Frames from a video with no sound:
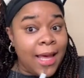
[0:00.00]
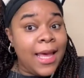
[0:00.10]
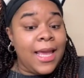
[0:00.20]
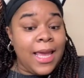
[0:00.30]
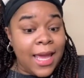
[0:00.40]

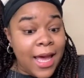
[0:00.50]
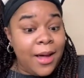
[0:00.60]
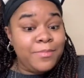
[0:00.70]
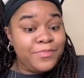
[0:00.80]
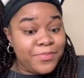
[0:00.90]

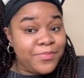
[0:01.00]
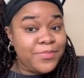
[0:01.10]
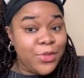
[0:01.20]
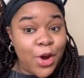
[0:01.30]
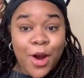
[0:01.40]
Yeah,
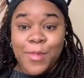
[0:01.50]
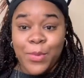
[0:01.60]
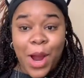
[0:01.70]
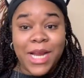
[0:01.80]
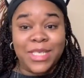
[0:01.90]
you heard me
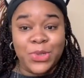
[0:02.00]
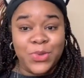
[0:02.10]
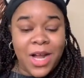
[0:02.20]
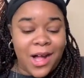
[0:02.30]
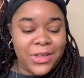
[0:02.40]
right,
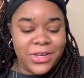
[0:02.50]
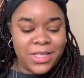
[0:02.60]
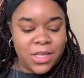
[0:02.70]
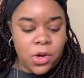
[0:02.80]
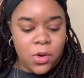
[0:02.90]
$2.
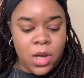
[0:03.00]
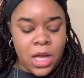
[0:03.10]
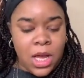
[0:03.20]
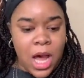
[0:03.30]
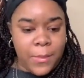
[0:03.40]
So
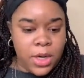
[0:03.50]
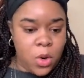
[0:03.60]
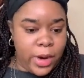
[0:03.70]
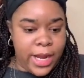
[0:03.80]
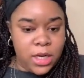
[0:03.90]
I'm gonna
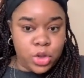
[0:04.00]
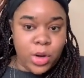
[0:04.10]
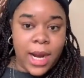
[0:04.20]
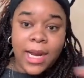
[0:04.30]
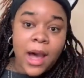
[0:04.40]
go ahead and
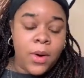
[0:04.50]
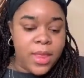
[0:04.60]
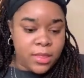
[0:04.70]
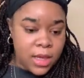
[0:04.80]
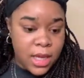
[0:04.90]
try it out,
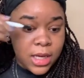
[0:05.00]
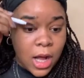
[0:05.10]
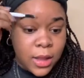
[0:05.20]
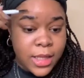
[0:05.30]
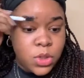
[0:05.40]
and then
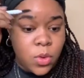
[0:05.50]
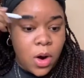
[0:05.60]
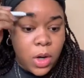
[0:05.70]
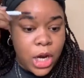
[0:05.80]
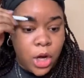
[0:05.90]
I'll let you
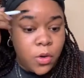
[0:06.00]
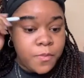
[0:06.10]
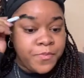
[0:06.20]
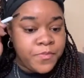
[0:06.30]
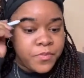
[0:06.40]
all know
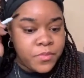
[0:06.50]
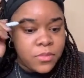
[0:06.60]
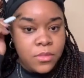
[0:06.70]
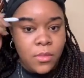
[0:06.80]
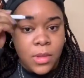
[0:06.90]

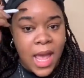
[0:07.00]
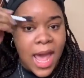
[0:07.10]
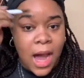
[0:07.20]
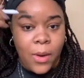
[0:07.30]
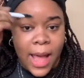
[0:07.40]

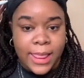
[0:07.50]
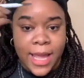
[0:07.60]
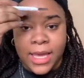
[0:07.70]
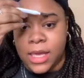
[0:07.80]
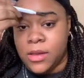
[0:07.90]
how I
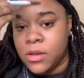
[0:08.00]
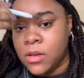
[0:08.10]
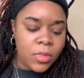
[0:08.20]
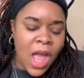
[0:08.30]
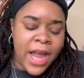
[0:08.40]
like it.
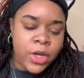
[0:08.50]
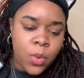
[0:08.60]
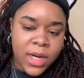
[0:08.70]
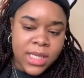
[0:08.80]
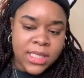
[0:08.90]
I do
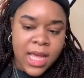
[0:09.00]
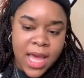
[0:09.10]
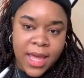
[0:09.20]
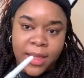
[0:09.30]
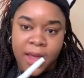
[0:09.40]
want to
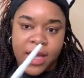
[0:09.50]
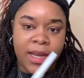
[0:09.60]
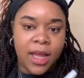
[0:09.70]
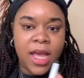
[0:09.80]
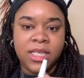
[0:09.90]
say
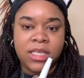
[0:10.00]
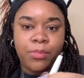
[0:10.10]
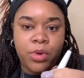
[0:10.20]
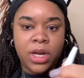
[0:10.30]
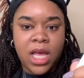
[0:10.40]
it's a
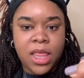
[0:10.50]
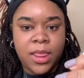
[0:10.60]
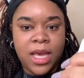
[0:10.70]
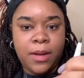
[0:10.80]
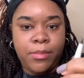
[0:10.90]
pretty
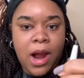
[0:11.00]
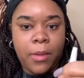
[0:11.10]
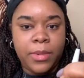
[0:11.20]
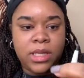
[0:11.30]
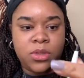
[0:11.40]
thin brow
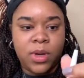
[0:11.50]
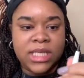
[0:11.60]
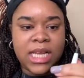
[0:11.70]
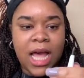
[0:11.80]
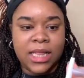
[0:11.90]
pencil.
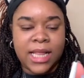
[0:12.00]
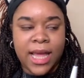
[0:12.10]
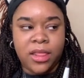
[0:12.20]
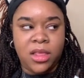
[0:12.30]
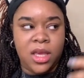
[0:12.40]
It's not
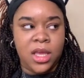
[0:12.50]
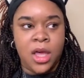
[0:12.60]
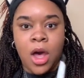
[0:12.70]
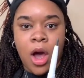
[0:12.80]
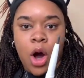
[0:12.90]
like the
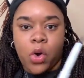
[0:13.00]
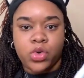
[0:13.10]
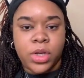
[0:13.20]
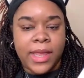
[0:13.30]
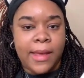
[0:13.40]

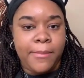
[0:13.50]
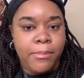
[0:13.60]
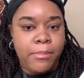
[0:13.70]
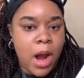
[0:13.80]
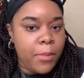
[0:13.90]
ultra thin
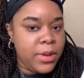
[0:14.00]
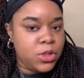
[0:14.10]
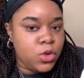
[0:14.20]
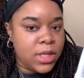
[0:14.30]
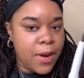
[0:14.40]
brow
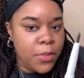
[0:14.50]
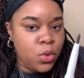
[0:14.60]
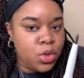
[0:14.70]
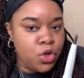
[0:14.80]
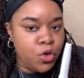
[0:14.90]
pencils that I'm
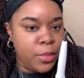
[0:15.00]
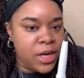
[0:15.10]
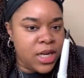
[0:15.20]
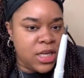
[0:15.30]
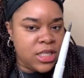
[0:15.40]
used to, but
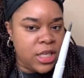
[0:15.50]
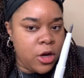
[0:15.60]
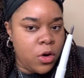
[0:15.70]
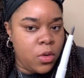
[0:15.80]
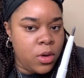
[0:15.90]
it is
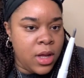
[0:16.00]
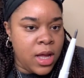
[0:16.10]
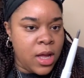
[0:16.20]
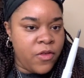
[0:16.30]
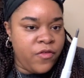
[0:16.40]
still
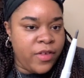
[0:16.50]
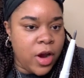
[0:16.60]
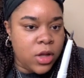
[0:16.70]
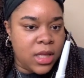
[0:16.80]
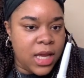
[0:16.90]

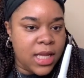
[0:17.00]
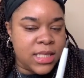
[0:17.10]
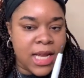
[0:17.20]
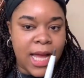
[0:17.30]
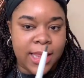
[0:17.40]
fairly, it's
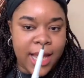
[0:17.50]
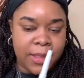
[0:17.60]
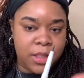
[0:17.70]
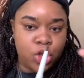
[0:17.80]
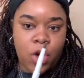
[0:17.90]
not
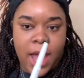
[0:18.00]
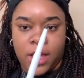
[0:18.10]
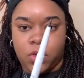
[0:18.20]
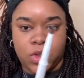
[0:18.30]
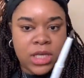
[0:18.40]
like the
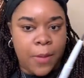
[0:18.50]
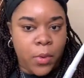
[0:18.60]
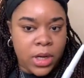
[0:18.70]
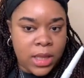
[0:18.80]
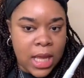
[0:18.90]
triangle shape or
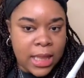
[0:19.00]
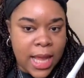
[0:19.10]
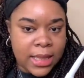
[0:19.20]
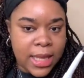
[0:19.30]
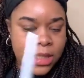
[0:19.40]
anything
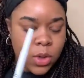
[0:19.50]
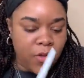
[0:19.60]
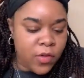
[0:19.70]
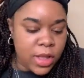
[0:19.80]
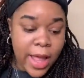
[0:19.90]
like that, so I
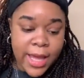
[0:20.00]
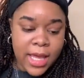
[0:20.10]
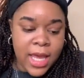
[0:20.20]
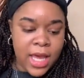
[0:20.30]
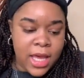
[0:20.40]
feel like
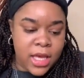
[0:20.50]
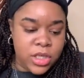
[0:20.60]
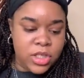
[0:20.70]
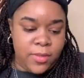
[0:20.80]
it should be